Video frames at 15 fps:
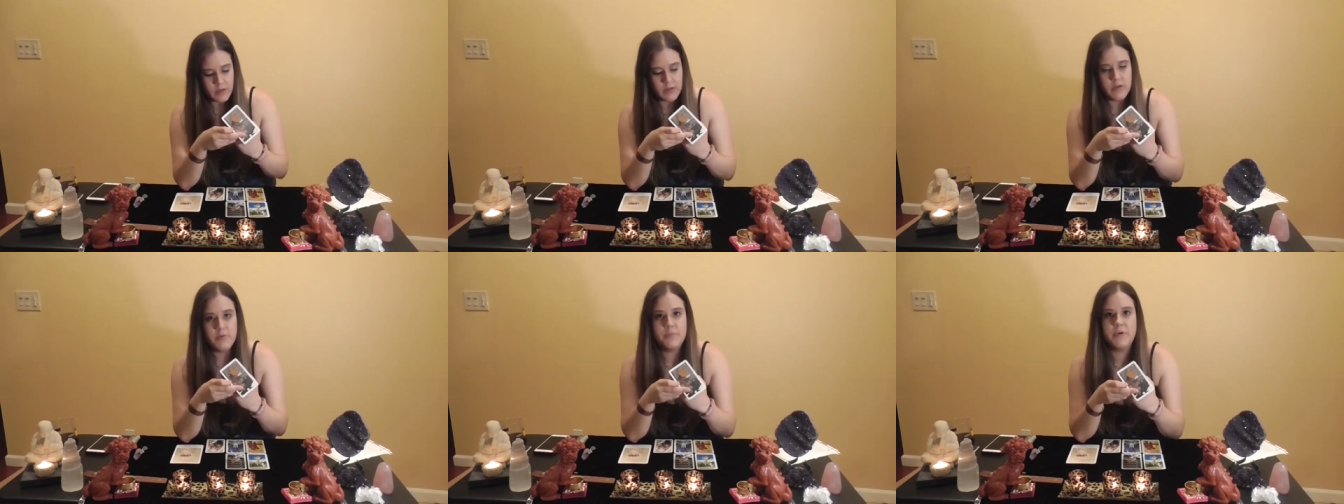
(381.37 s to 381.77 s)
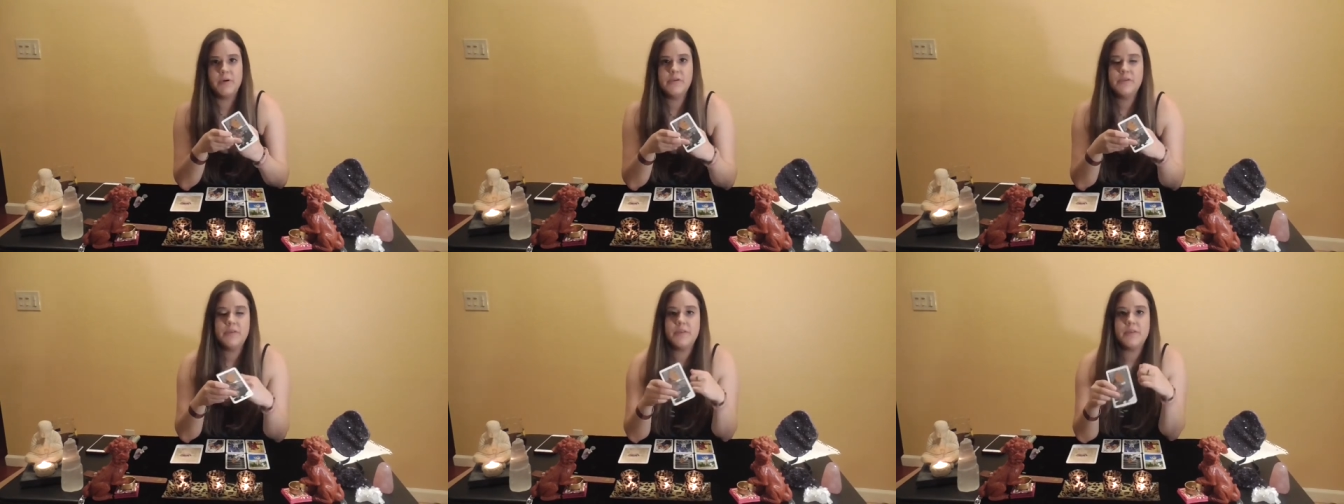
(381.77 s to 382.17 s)
you
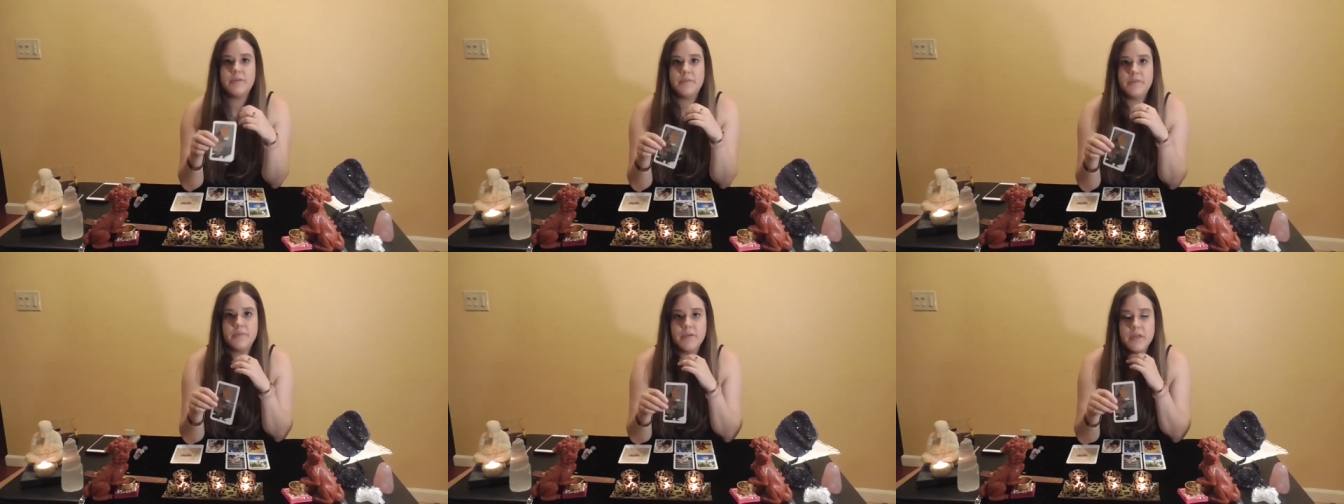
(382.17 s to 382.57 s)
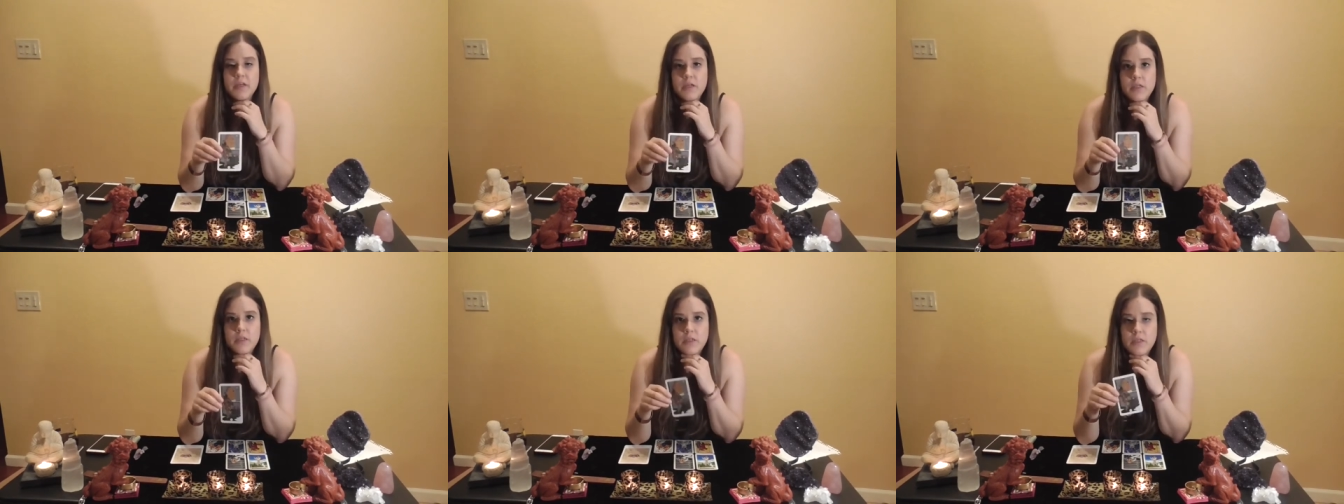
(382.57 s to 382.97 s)
both
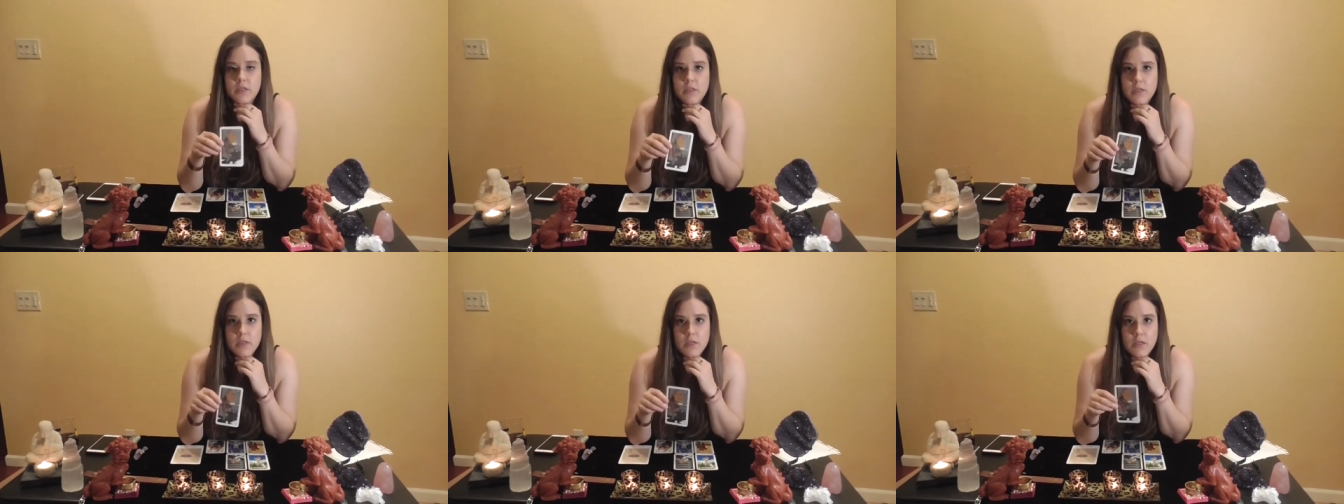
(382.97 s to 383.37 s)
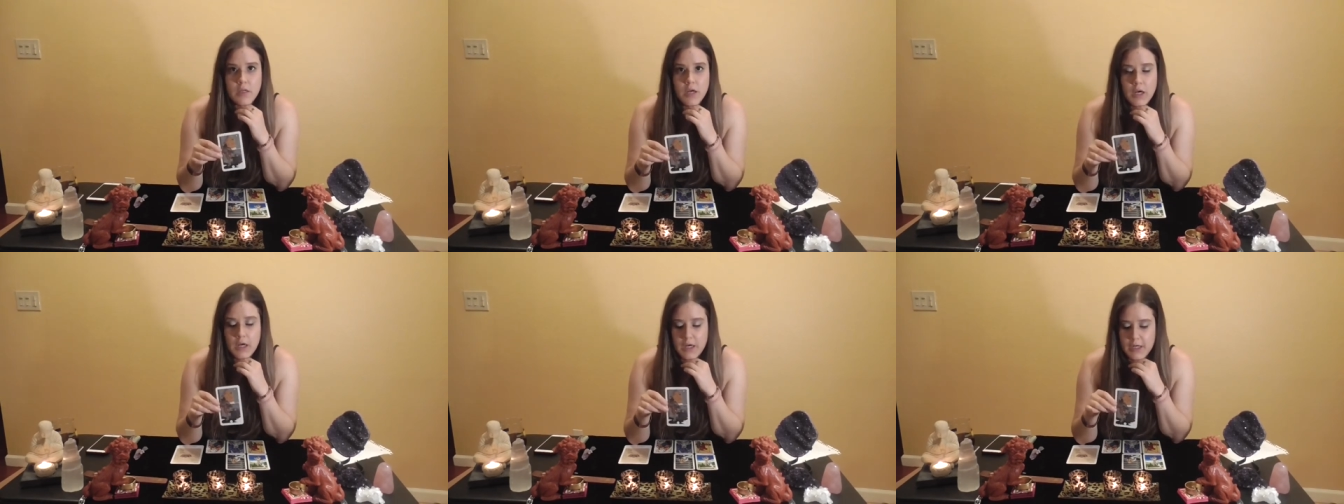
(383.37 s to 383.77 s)
feel
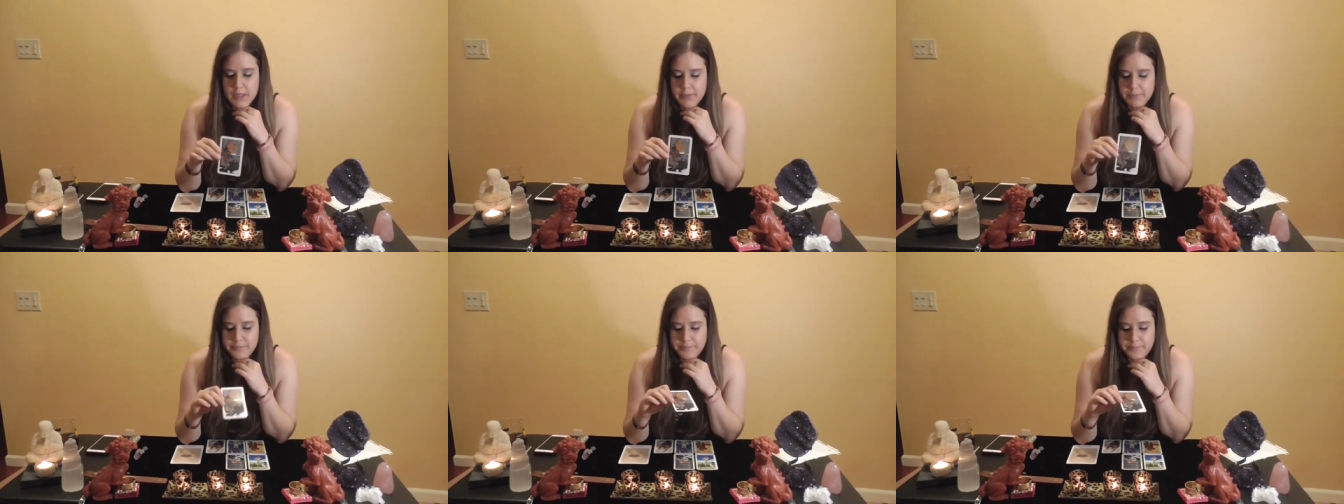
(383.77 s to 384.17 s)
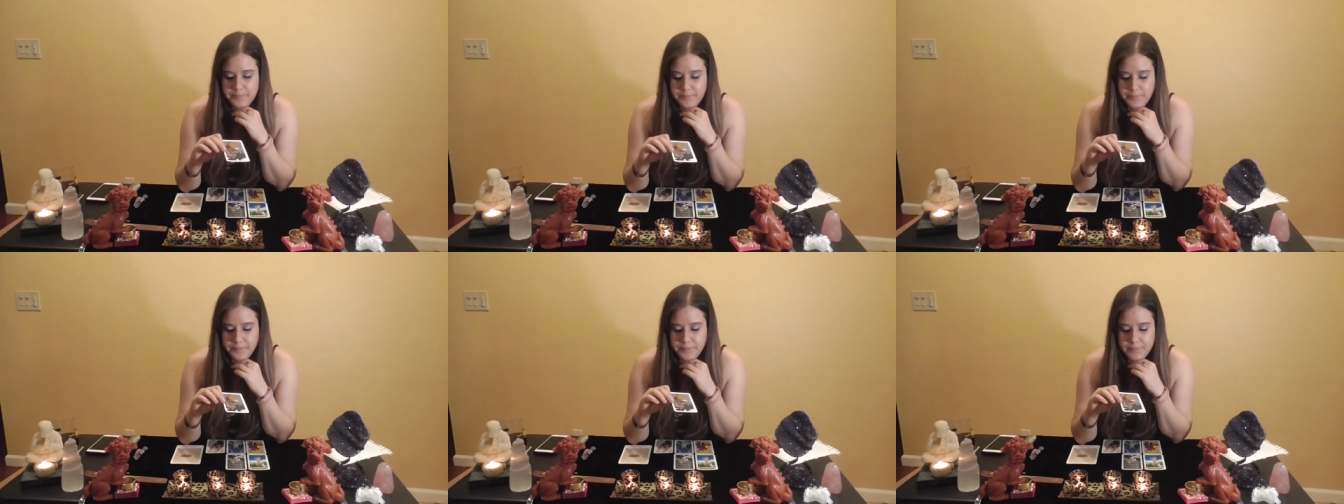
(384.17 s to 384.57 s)

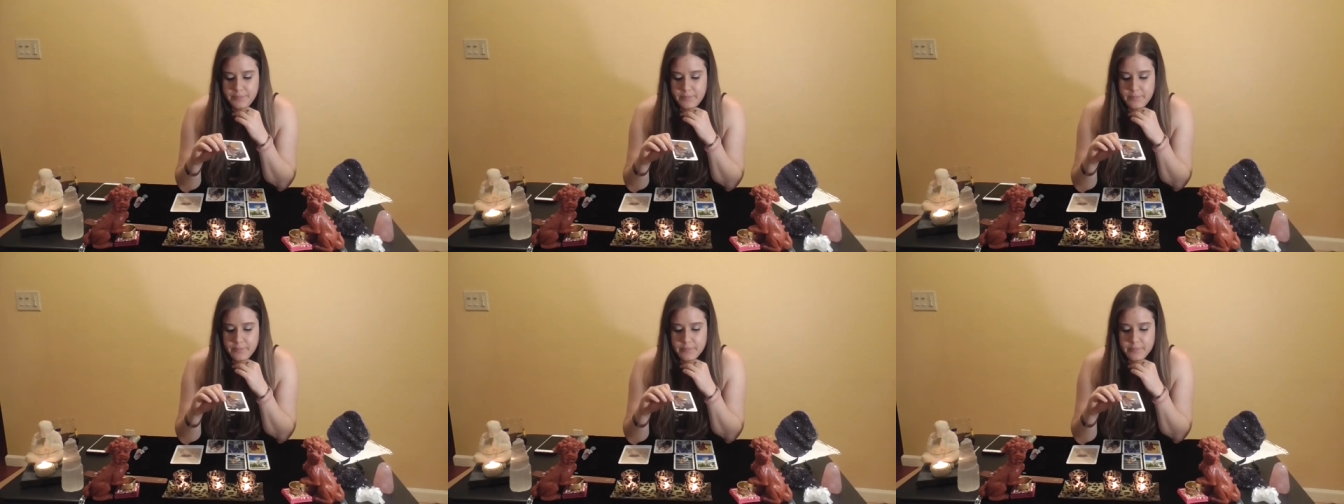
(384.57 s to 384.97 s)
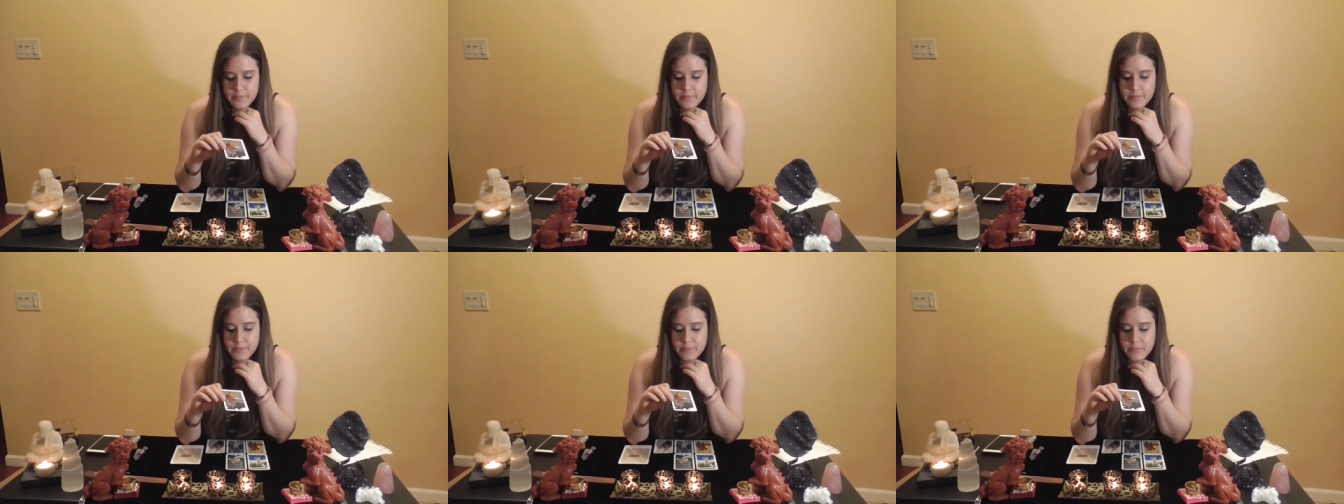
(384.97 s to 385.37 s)

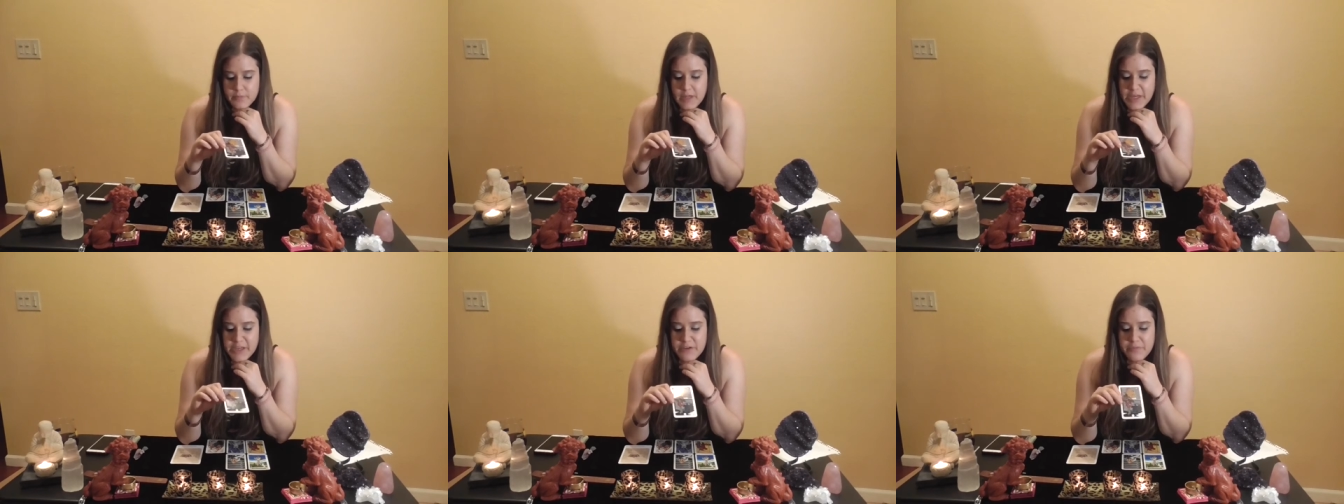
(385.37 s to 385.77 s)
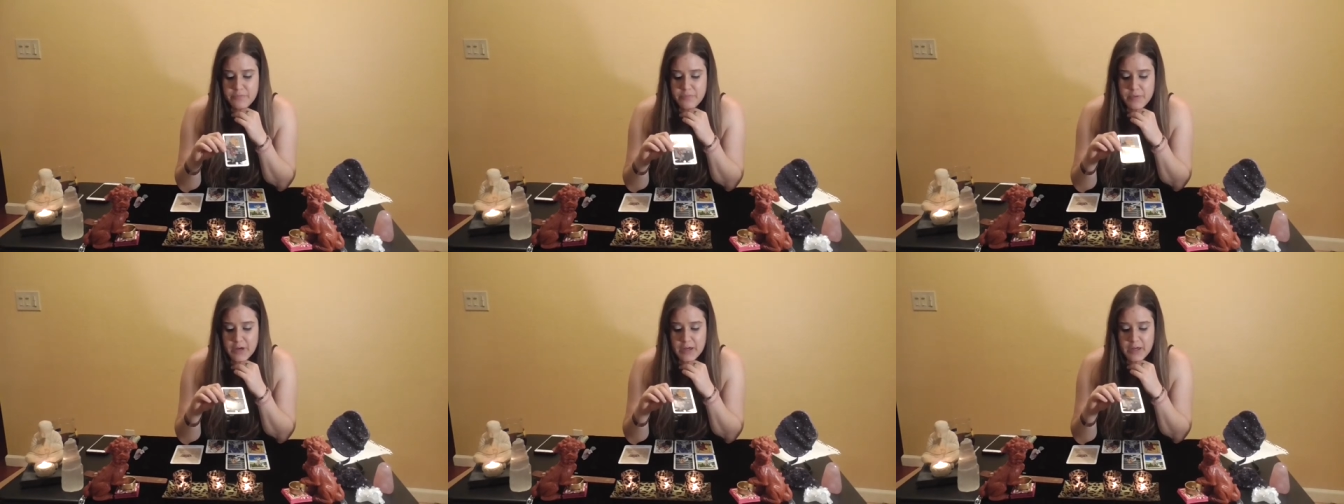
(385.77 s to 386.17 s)
that
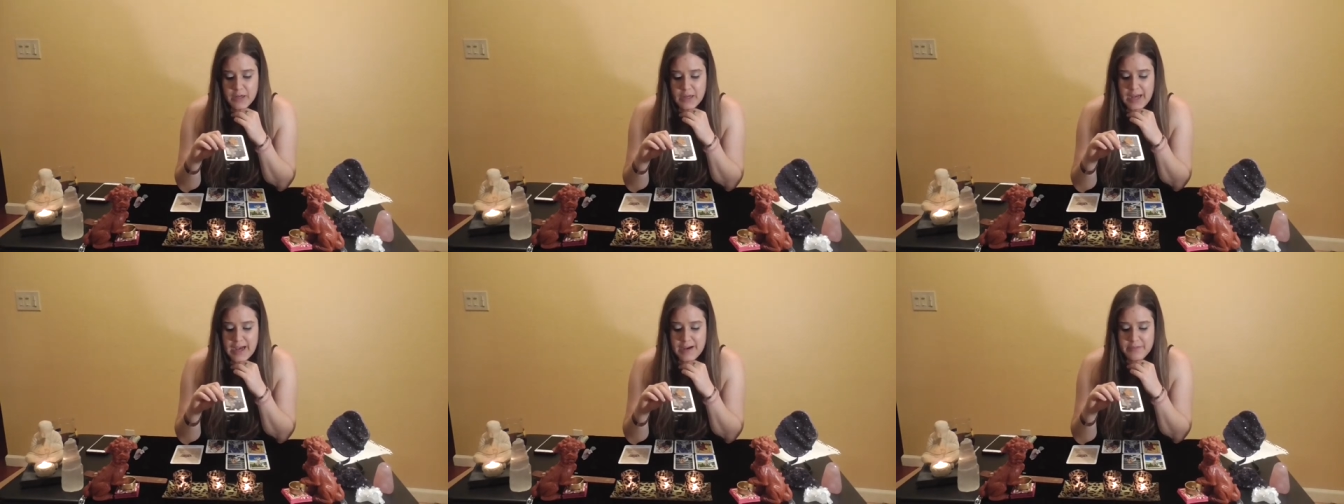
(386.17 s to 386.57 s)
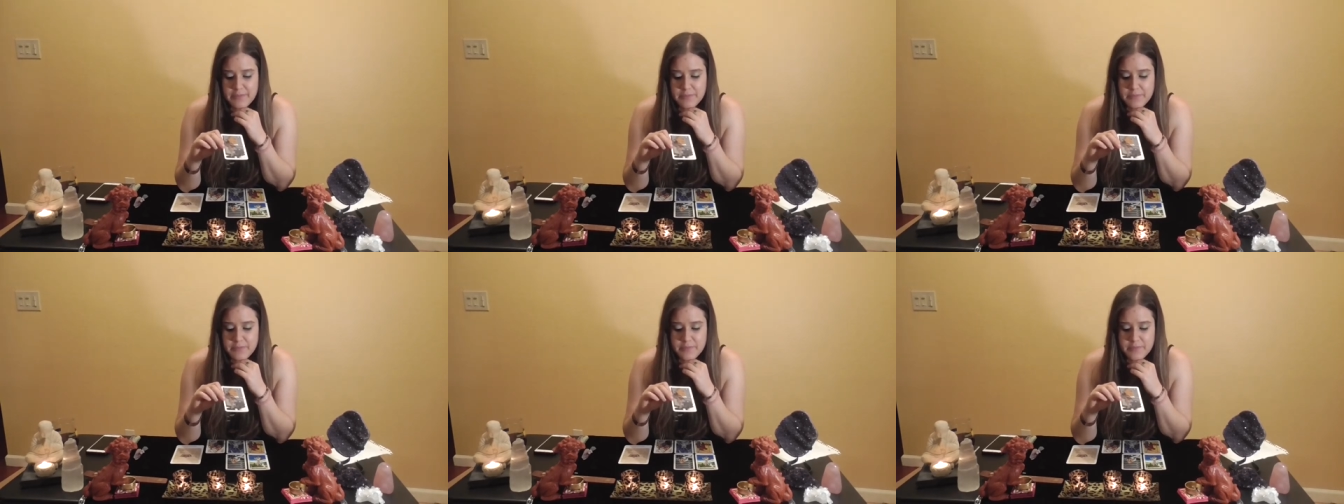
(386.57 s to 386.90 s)
you have